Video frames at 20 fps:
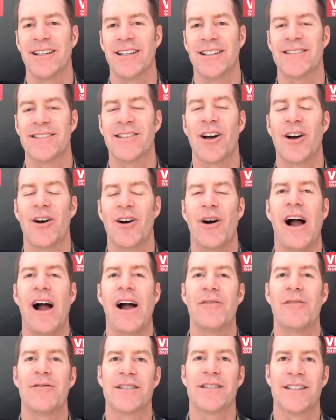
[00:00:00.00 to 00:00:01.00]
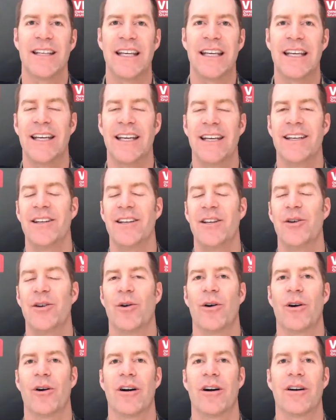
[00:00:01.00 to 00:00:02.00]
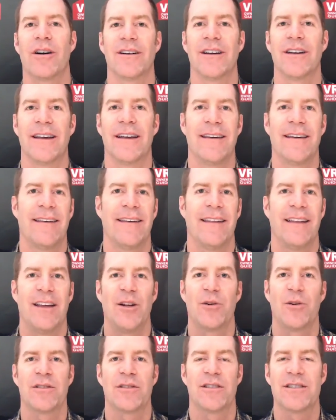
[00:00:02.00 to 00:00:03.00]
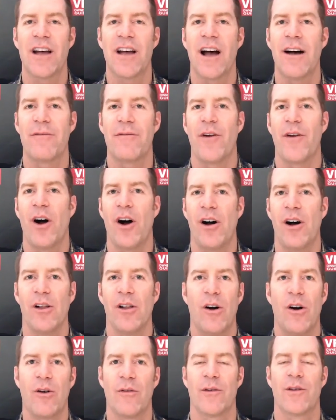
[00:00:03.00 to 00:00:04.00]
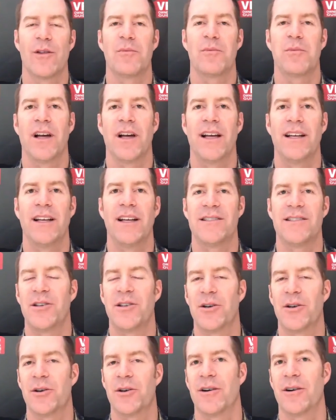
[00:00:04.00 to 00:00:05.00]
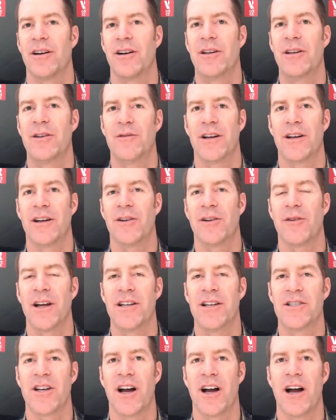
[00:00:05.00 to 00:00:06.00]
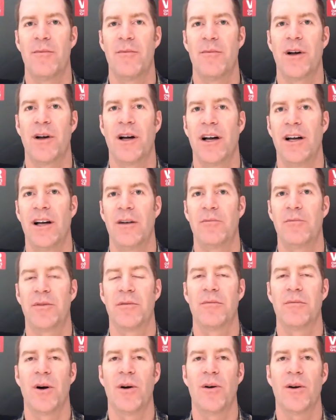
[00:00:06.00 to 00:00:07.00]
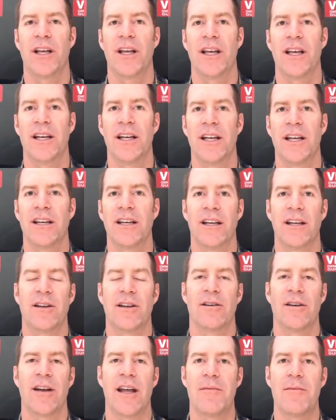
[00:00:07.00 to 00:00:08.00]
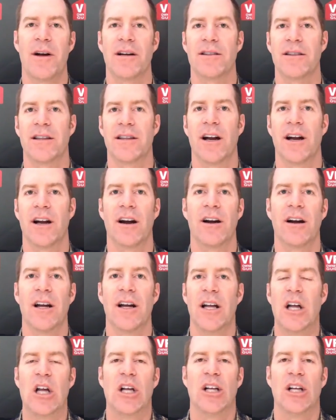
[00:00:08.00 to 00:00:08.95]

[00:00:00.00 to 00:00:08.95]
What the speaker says: So, I've seen your stuff all over the place. You've done a great job promoting it and getting your name out there.